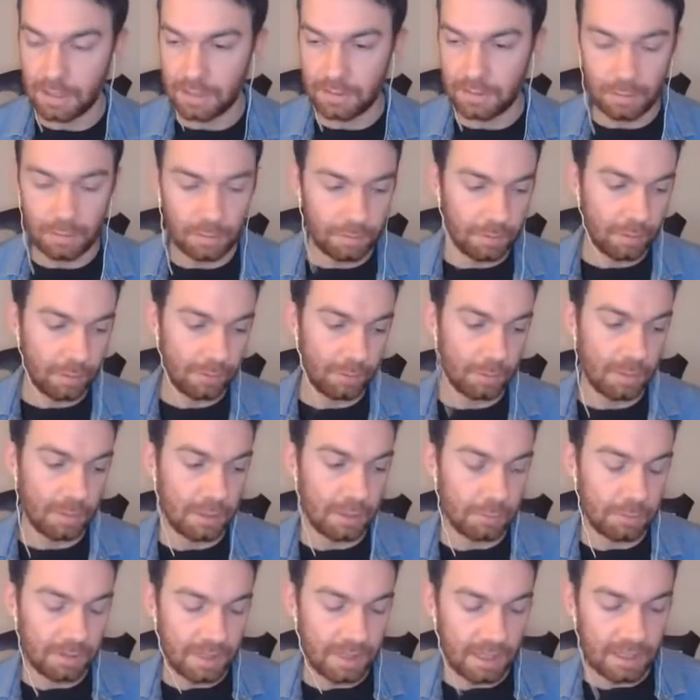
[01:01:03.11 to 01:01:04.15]
I don't know if you're
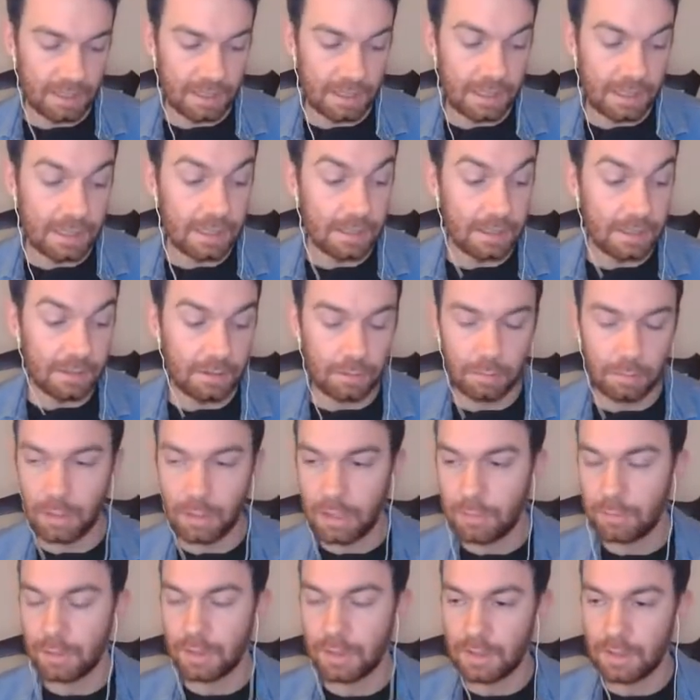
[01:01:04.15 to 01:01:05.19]
familiar with that in England or
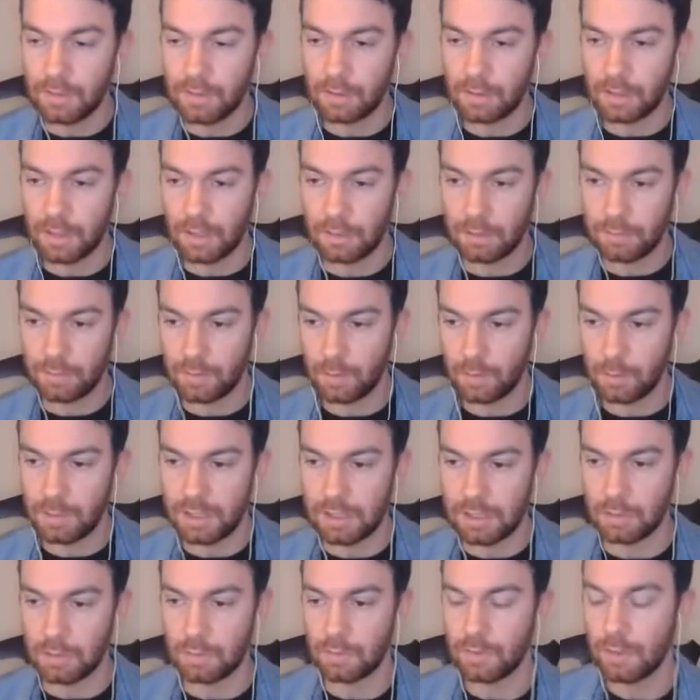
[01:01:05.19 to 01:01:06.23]
whatever. These are kind of some
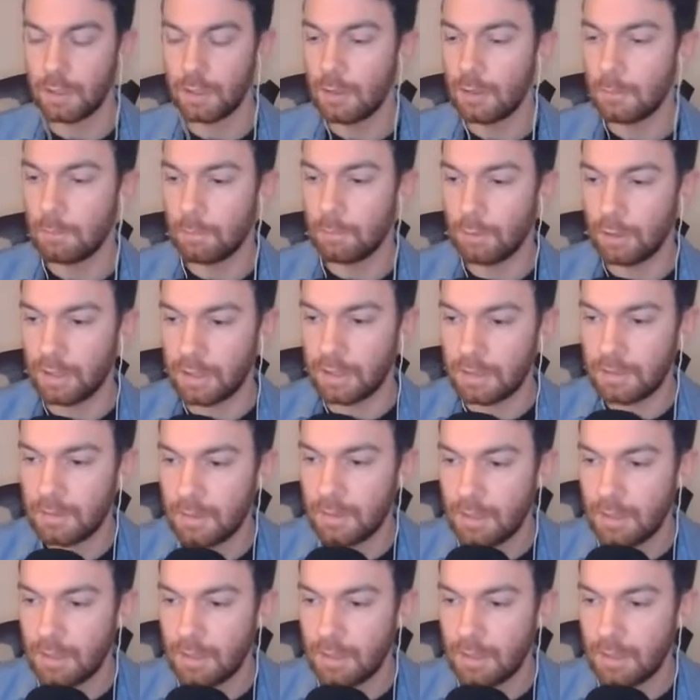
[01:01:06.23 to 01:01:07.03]
issues, but